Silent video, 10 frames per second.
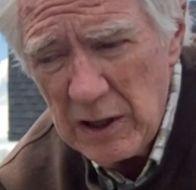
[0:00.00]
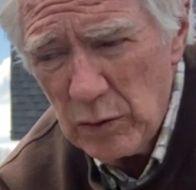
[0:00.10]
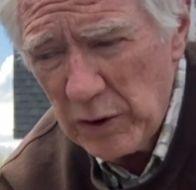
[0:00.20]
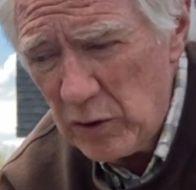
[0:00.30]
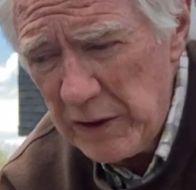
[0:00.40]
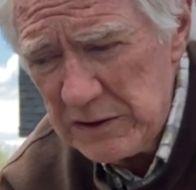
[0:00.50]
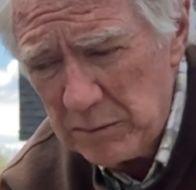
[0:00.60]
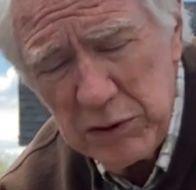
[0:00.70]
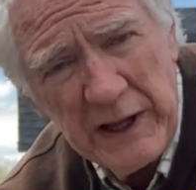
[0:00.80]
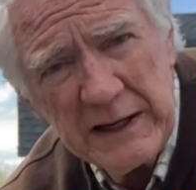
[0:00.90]
We're going to
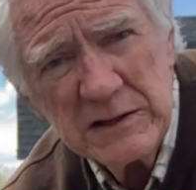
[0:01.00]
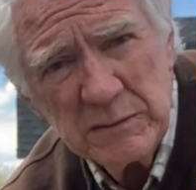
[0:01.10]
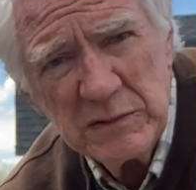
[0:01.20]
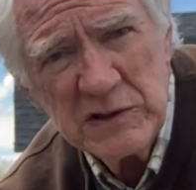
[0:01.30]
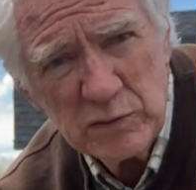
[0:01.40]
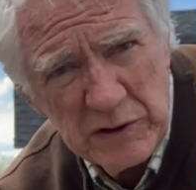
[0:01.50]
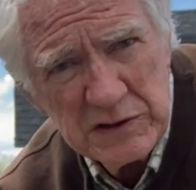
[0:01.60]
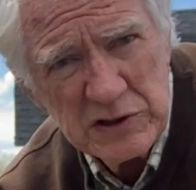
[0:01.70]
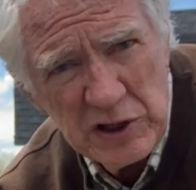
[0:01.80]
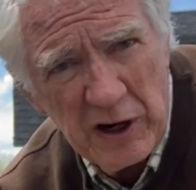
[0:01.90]
plant some Swiss
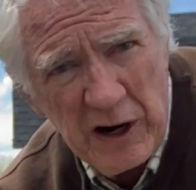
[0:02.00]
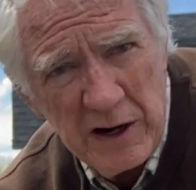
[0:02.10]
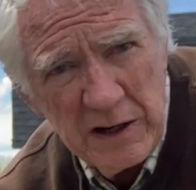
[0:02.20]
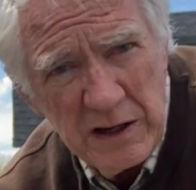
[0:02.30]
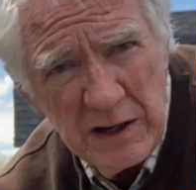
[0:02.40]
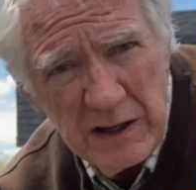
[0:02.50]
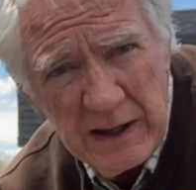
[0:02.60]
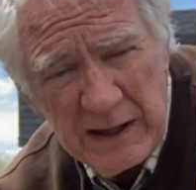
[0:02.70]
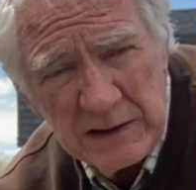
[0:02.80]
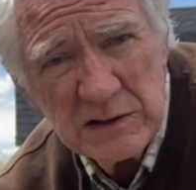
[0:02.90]
chard
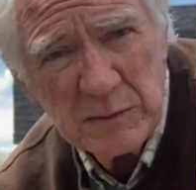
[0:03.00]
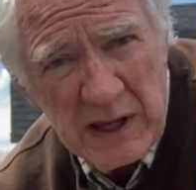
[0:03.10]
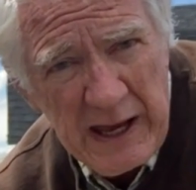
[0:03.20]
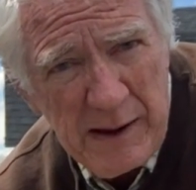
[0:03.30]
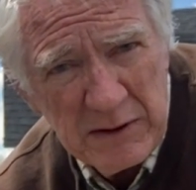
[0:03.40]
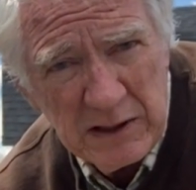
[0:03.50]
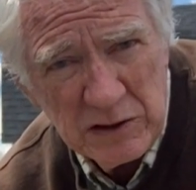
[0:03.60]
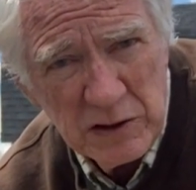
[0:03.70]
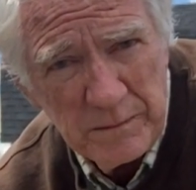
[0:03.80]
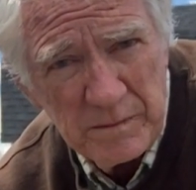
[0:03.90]
and some cabbage.